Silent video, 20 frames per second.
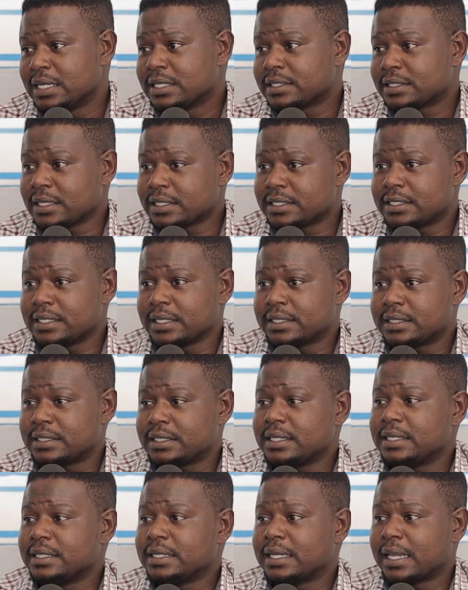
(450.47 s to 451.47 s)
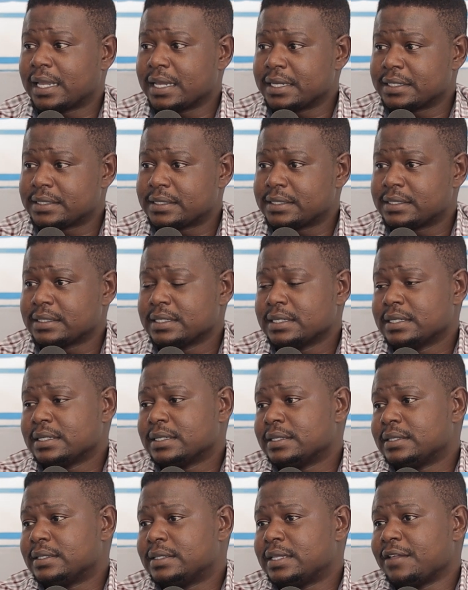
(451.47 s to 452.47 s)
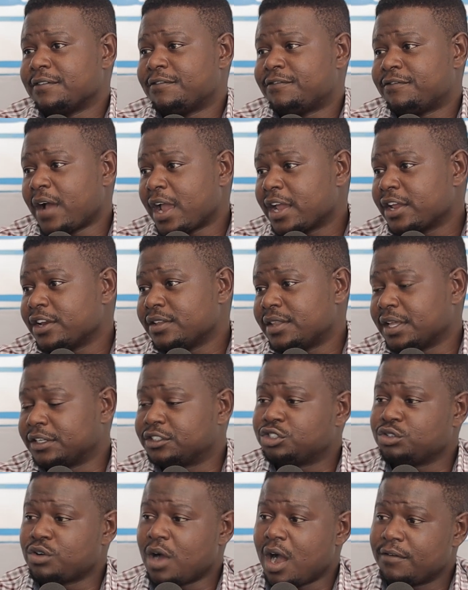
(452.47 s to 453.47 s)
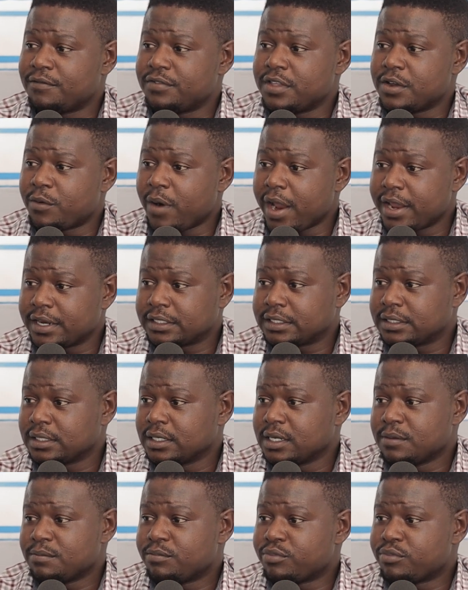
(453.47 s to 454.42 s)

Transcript: such that in case they find that you have the right